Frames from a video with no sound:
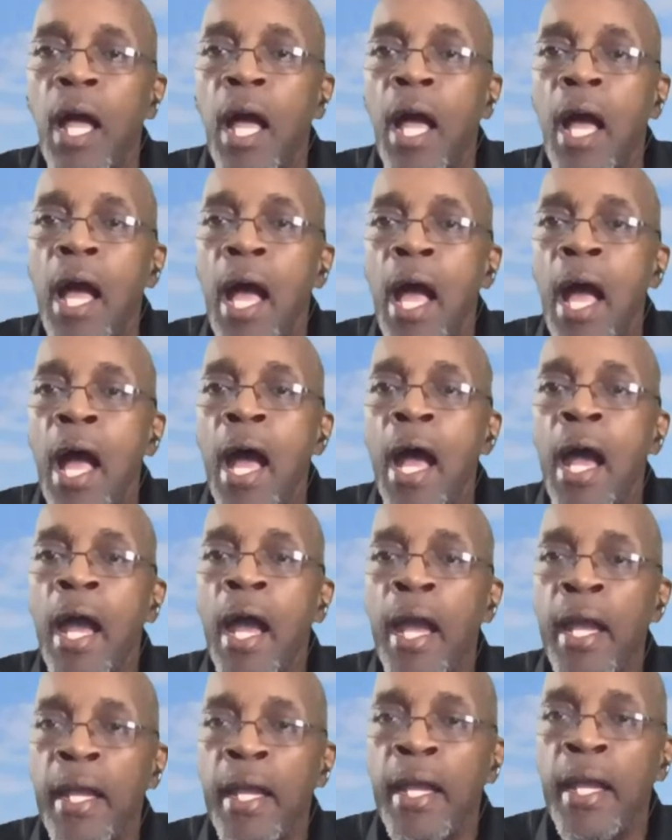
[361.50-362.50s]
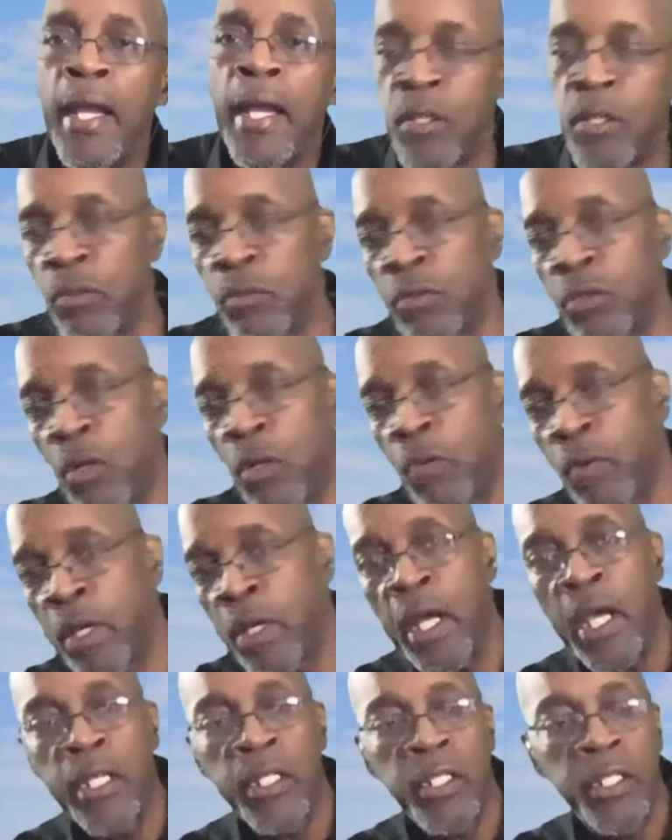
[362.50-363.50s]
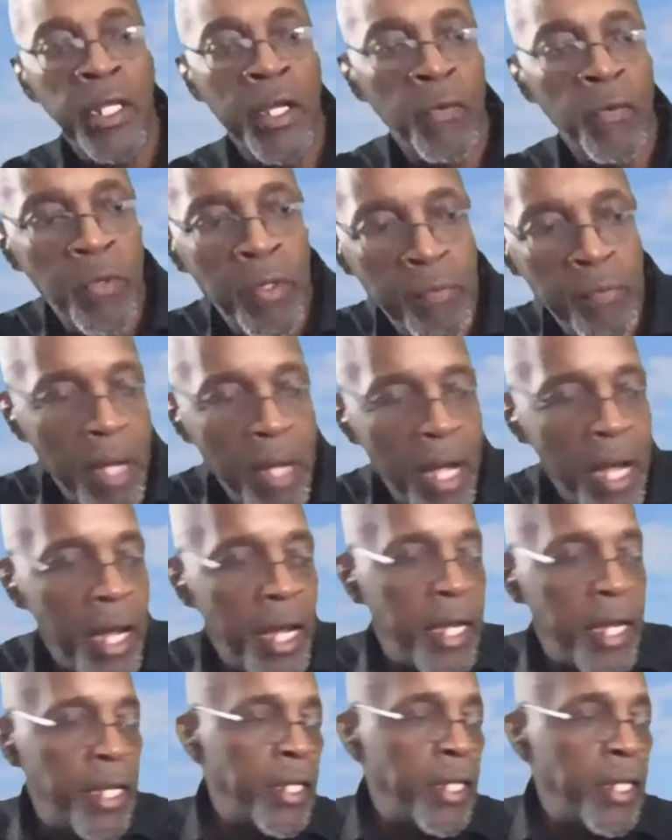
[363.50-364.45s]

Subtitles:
I don't know what I did with my